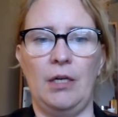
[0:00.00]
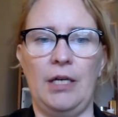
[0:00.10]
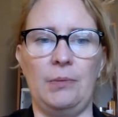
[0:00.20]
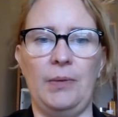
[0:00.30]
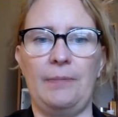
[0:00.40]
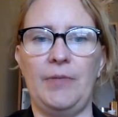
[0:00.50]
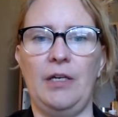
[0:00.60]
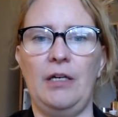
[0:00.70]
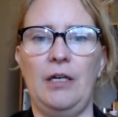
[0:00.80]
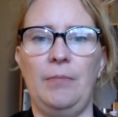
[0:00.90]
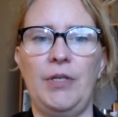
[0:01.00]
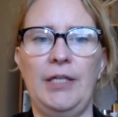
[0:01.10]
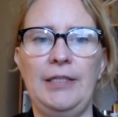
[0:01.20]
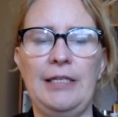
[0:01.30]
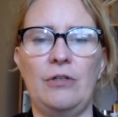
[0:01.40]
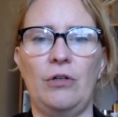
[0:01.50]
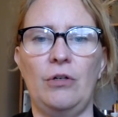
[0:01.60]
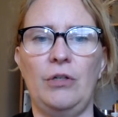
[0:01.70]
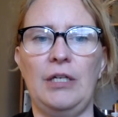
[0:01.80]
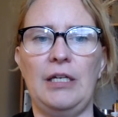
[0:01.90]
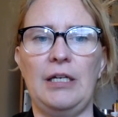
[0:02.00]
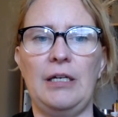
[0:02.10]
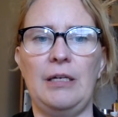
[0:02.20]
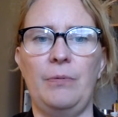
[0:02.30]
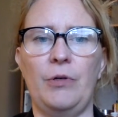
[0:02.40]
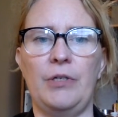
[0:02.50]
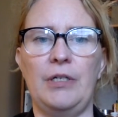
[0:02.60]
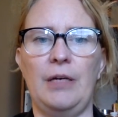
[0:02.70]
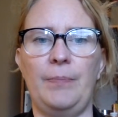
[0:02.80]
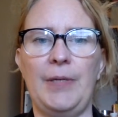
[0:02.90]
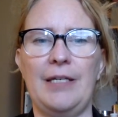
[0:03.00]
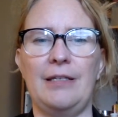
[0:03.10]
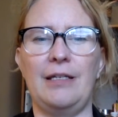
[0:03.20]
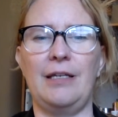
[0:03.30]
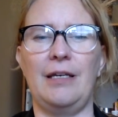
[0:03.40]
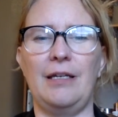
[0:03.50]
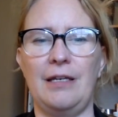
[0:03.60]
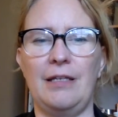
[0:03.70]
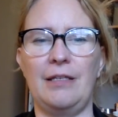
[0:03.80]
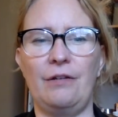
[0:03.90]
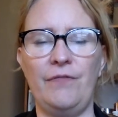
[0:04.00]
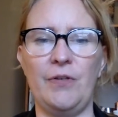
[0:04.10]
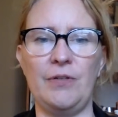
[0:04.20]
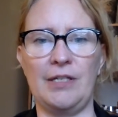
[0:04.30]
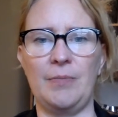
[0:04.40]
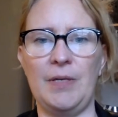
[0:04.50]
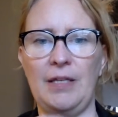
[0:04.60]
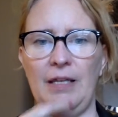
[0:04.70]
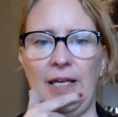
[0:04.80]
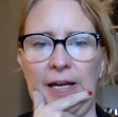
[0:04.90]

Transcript: Anyway, the Nazis' early because it's confusing to me that